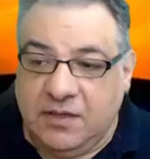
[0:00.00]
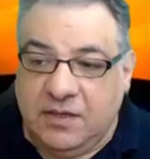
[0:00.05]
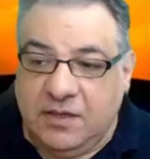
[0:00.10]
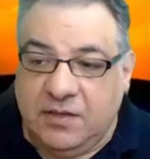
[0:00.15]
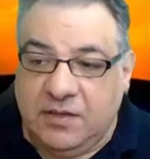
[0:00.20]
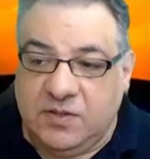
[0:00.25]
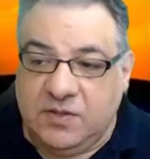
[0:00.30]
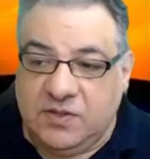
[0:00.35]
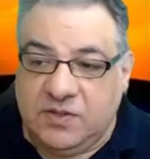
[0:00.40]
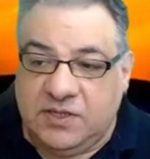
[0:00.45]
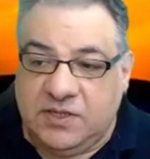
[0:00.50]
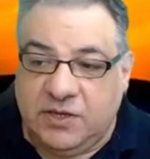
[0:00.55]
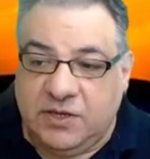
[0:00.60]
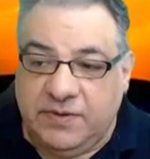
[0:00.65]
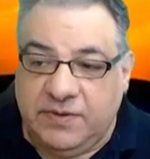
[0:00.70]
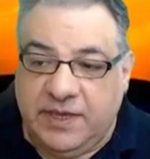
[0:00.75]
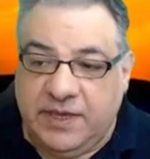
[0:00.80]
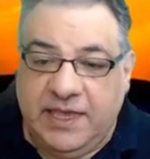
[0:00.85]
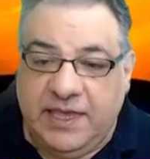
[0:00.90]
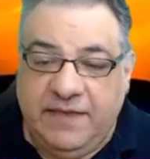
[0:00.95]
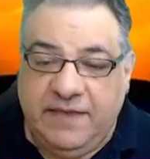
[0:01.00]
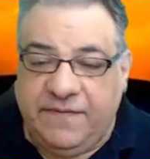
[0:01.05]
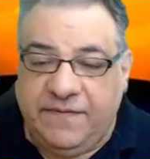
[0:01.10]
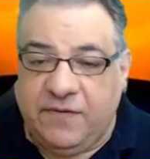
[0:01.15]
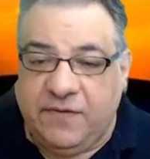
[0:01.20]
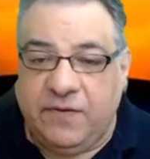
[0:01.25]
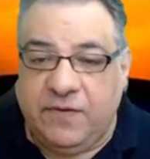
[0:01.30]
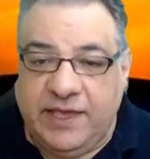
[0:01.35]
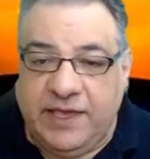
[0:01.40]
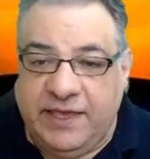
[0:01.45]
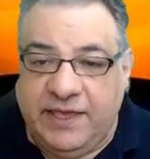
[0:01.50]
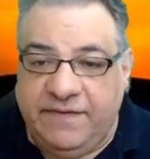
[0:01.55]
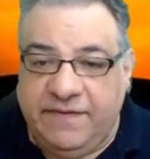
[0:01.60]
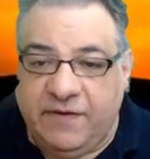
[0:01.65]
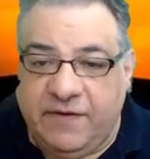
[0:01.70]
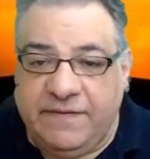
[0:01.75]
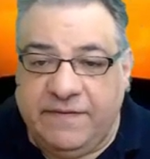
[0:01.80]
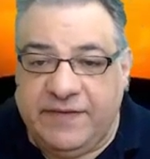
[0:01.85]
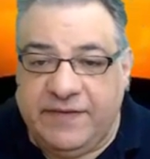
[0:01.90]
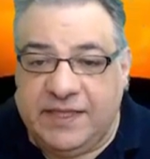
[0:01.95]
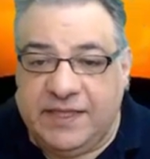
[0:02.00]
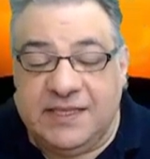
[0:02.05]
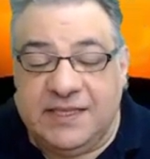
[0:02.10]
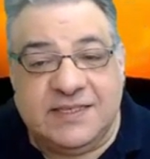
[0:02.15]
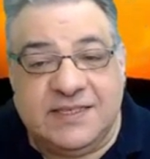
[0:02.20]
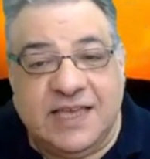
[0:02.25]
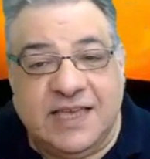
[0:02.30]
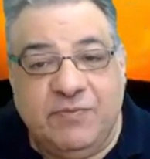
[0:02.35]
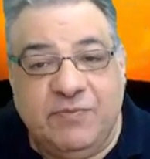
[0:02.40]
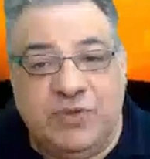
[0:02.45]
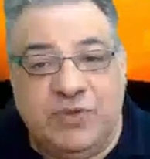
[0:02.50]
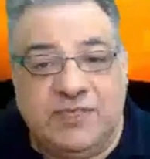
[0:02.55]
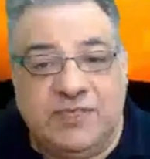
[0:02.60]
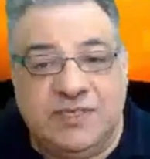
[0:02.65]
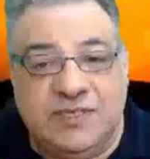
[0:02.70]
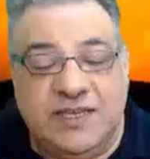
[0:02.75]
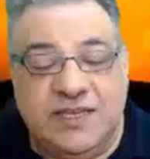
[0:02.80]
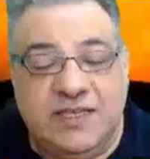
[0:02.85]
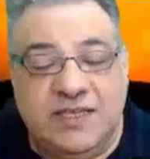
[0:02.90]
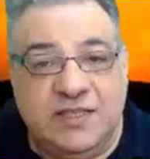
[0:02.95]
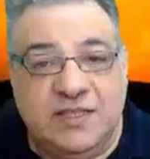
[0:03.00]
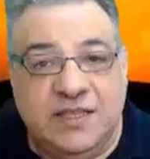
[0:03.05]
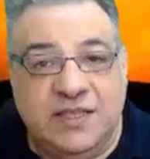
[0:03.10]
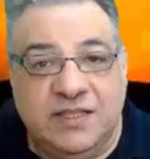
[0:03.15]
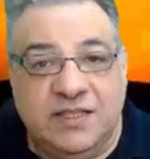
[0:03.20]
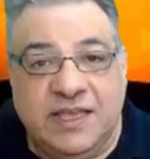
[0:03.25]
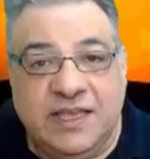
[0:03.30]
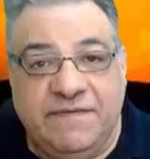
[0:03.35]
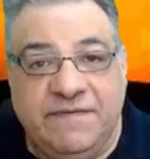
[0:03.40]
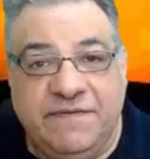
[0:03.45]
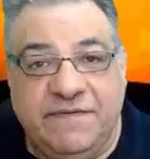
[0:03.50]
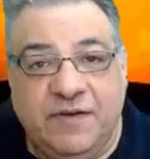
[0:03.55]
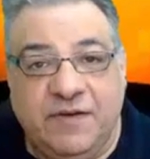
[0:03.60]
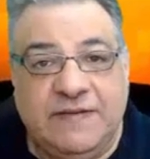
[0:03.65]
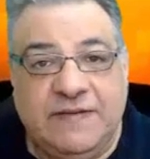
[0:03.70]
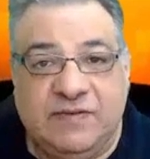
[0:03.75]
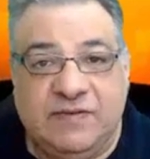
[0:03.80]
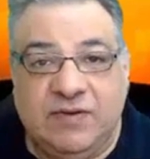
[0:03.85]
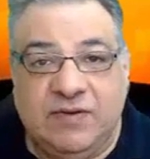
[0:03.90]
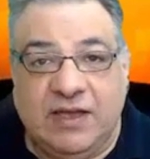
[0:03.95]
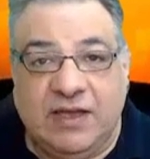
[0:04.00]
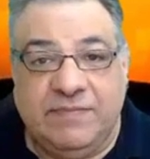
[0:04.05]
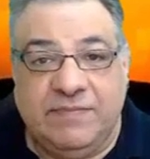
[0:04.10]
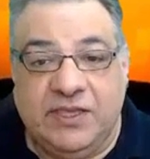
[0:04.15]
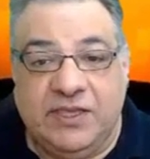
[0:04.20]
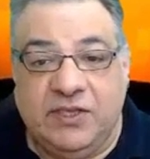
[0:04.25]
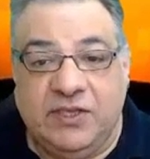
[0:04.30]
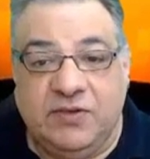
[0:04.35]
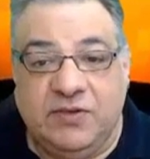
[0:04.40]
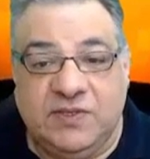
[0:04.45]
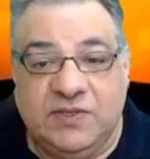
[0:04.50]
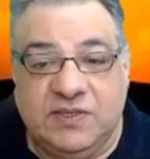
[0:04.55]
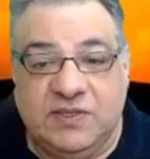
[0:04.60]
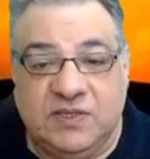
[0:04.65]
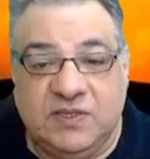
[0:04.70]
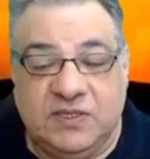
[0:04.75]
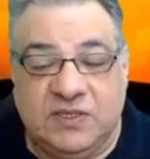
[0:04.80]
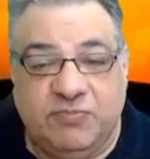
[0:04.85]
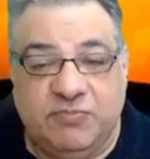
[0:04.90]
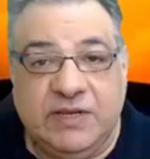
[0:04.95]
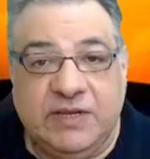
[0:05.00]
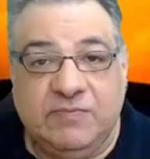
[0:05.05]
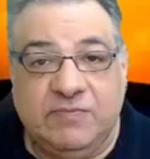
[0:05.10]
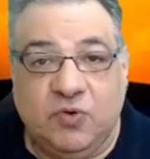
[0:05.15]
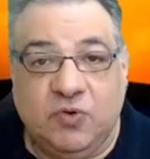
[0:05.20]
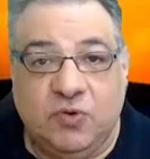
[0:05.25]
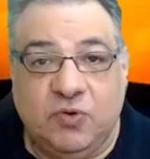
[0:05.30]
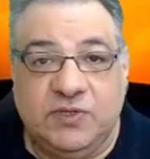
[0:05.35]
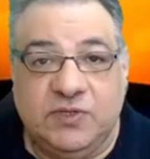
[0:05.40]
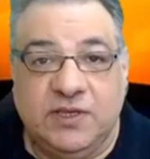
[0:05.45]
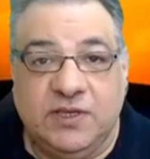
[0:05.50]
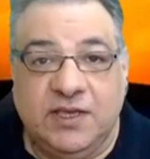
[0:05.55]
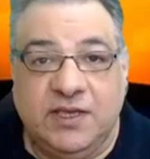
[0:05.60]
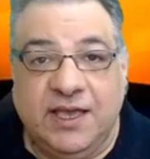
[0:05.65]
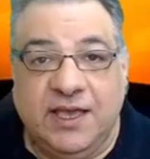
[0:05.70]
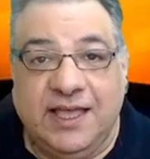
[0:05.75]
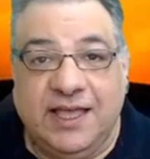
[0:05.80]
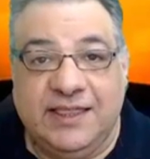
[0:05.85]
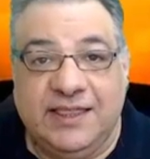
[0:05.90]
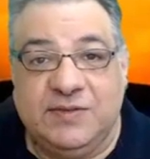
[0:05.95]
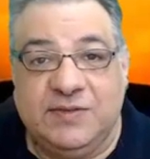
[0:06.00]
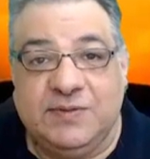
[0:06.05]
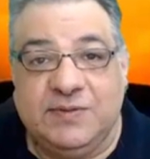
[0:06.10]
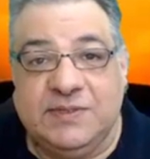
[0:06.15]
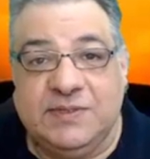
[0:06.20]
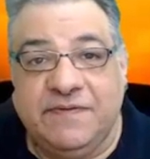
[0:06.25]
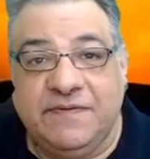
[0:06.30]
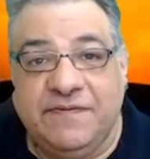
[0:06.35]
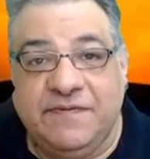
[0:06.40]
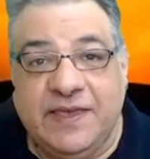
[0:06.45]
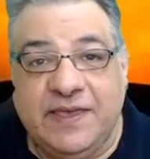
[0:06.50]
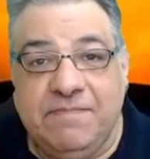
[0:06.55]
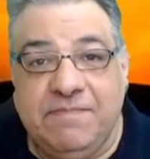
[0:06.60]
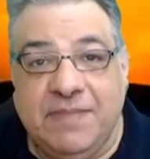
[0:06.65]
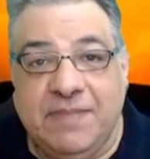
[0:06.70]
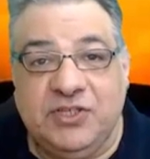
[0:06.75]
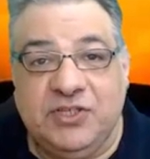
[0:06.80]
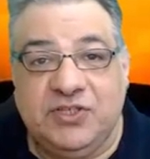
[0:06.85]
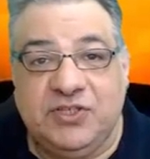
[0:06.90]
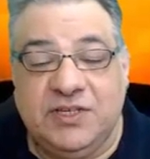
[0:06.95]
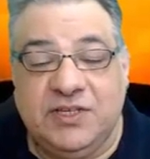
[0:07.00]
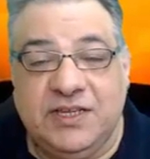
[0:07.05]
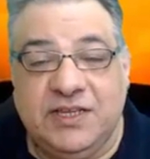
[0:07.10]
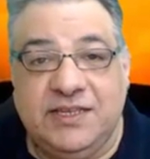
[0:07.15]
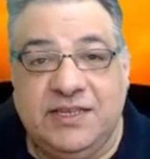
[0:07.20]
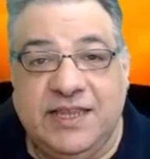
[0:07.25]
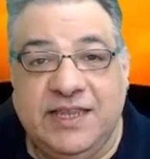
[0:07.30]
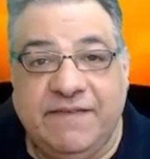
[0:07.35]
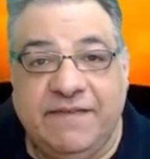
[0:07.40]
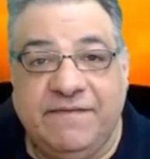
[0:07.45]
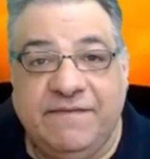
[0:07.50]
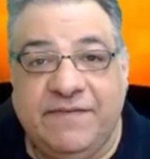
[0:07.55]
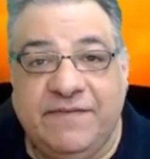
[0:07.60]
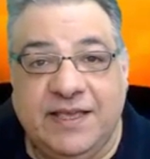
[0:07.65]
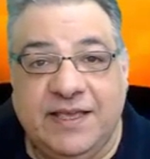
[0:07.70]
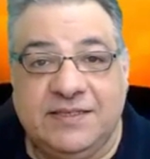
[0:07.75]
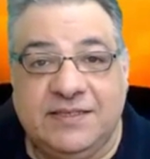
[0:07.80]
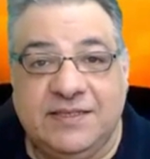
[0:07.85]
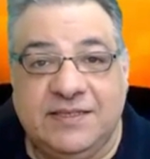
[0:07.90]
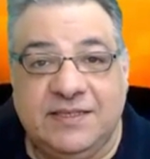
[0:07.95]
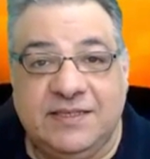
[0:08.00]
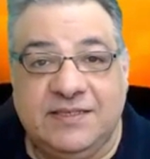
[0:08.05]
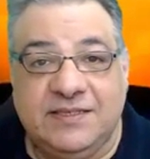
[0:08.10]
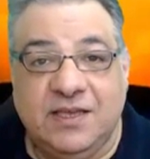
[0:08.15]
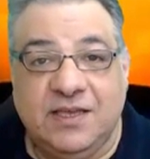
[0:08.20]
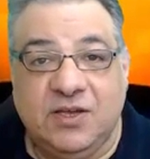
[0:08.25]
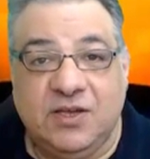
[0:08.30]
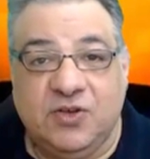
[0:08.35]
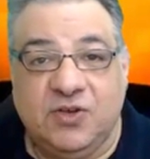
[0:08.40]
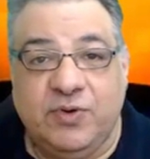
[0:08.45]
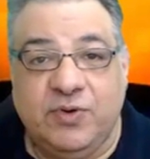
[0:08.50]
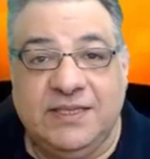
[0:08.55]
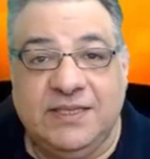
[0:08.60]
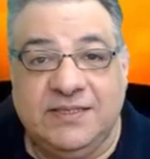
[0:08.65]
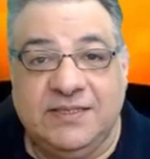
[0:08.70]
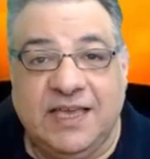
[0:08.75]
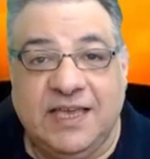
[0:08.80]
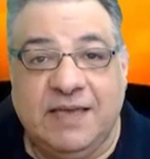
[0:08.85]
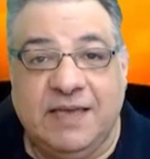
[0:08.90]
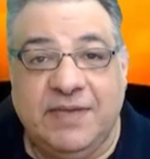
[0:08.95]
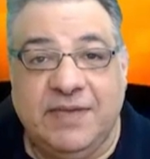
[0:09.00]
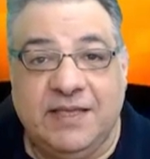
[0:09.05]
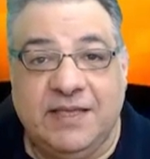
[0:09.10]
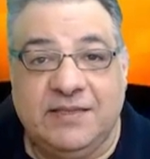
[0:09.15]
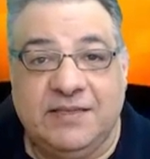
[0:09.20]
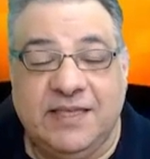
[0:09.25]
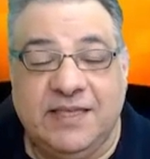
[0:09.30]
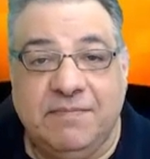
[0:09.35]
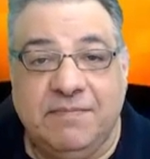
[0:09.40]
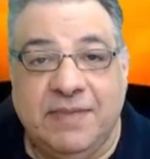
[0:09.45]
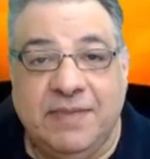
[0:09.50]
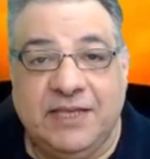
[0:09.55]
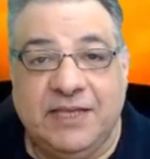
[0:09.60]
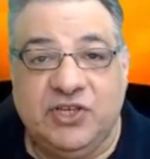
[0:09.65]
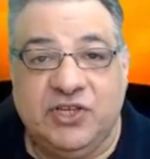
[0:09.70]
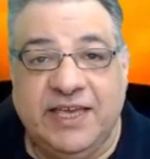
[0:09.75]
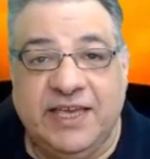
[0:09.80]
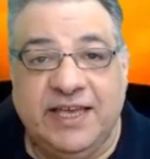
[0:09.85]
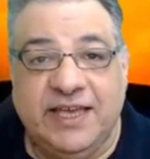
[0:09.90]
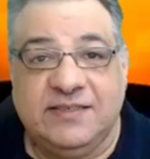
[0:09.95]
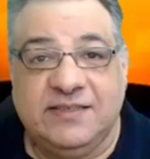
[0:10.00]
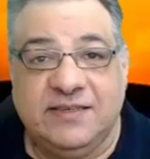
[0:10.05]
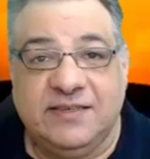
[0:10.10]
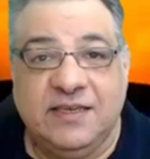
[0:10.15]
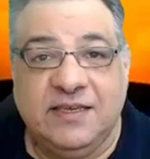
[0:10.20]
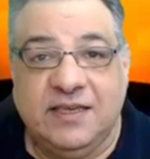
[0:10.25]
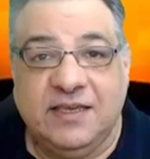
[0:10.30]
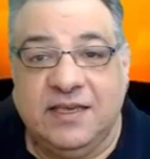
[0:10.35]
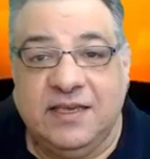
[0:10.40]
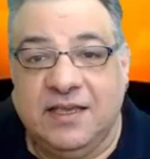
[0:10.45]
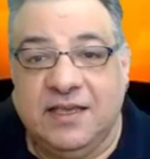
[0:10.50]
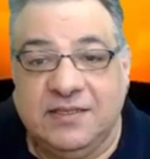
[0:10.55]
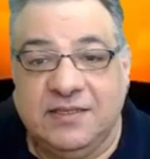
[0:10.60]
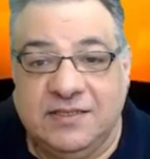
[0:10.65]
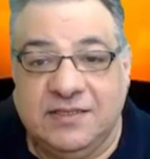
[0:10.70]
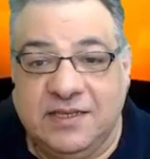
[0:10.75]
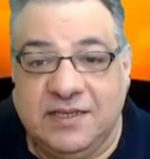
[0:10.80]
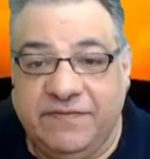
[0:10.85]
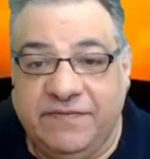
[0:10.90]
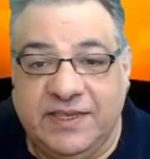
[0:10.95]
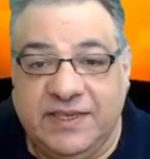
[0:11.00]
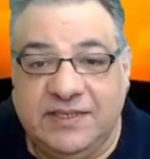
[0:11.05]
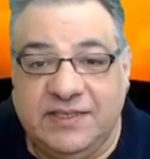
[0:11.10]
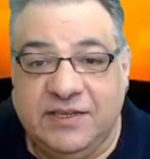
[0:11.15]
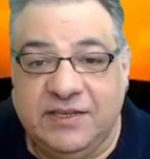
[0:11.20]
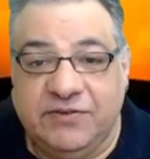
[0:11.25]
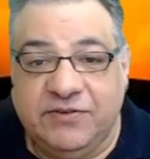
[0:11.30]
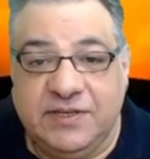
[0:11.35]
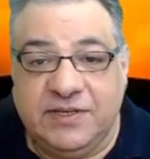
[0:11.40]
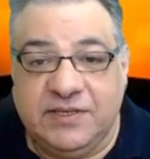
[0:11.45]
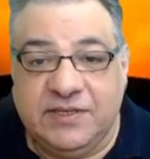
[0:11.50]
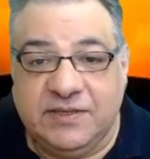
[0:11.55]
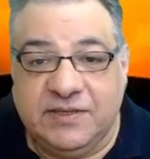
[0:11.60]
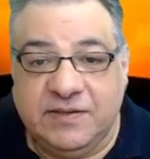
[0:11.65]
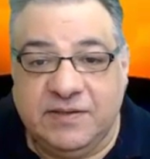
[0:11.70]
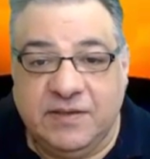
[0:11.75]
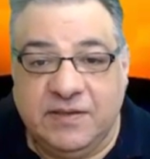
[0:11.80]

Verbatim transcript: So e four, e five. In this game we see the d five square being used as a springboard, and this was a theme mentioned in Netflix's Queen's Gambit, that major hit T V series.